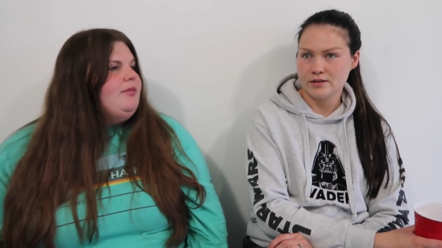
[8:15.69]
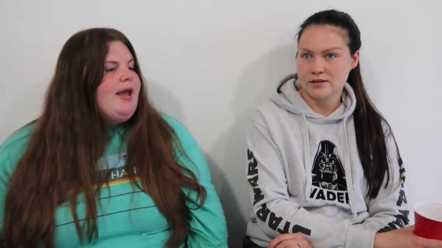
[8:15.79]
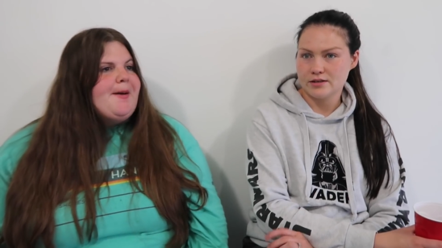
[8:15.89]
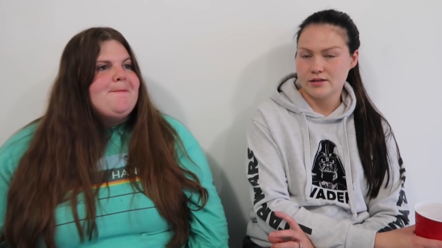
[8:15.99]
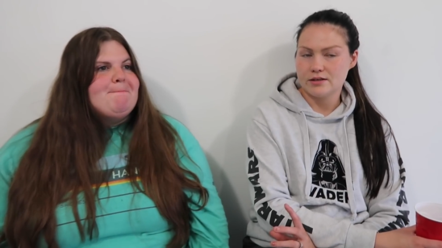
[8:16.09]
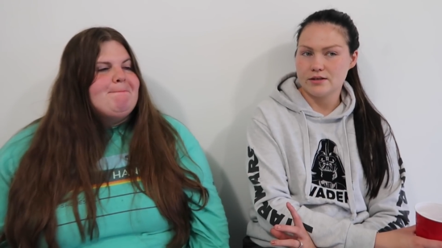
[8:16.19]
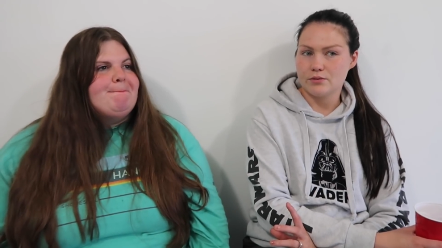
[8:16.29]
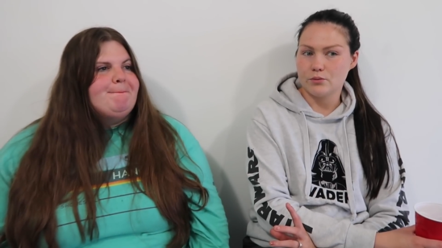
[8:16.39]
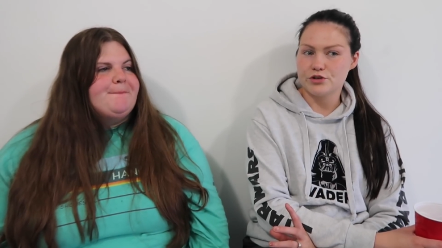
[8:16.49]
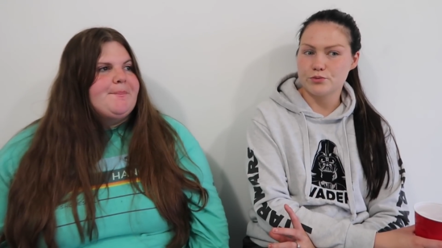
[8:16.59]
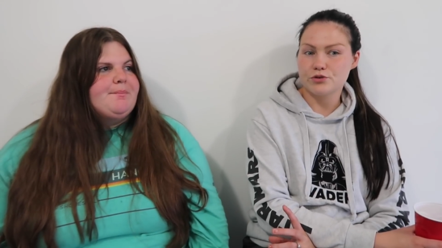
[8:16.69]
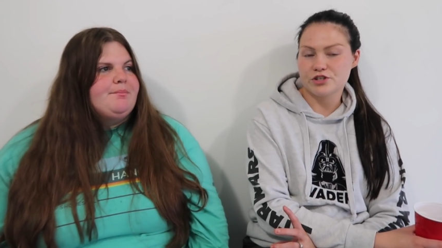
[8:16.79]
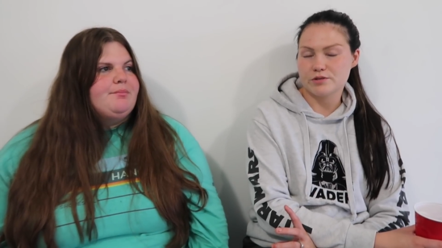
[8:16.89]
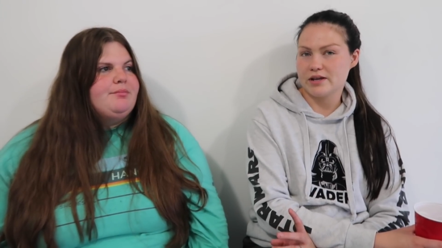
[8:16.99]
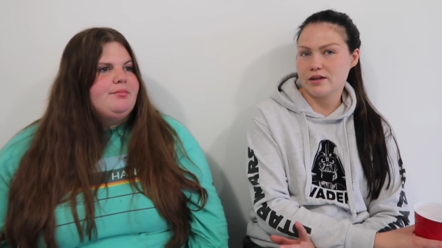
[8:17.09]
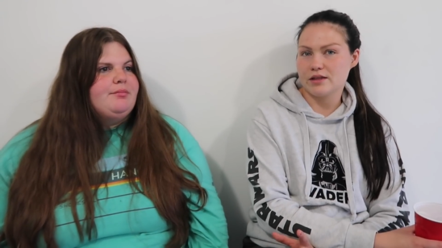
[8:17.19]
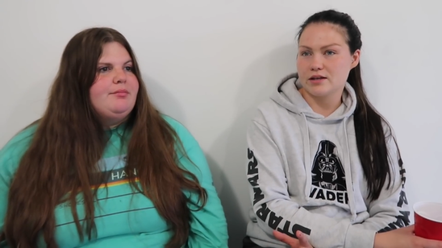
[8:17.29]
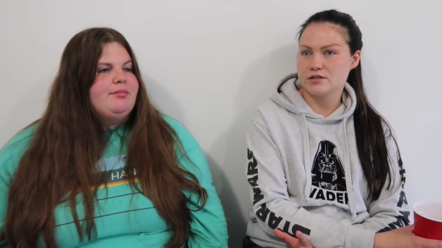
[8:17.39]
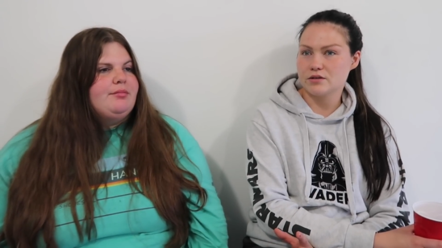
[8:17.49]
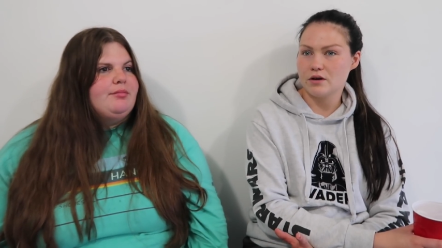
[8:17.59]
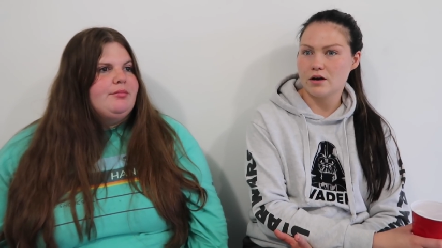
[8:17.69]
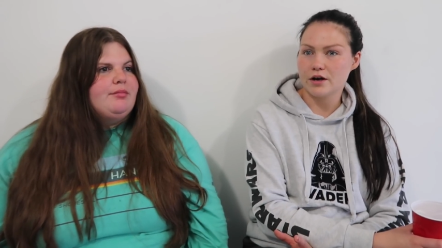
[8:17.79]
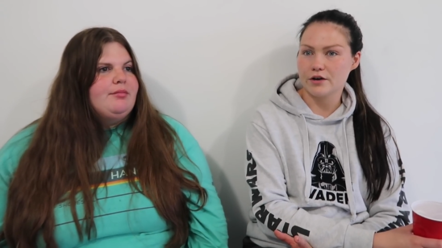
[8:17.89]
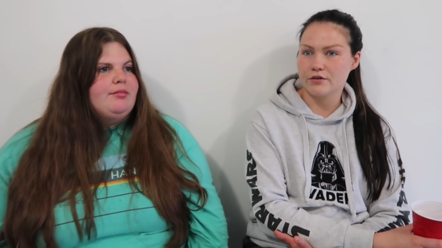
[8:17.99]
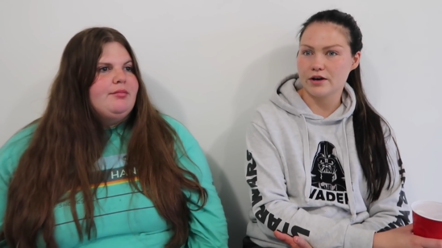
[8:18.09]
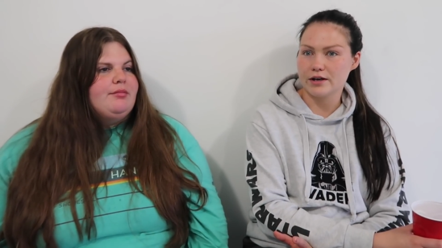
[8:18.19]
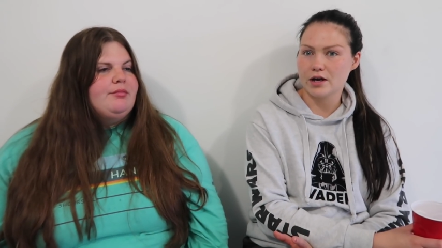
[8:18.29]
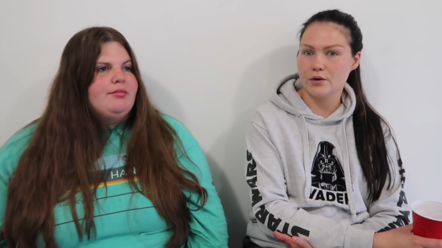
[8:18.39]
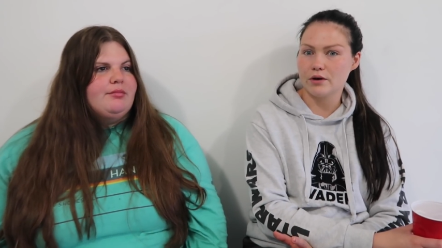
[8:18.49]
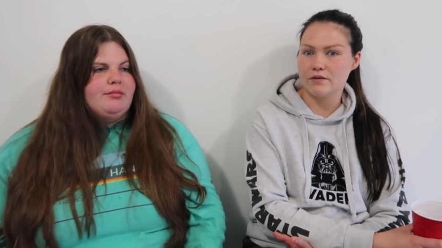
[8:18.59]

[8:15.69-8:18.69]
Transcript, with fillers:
Speaker 1: Yeah. Which would just make things harder. Right now,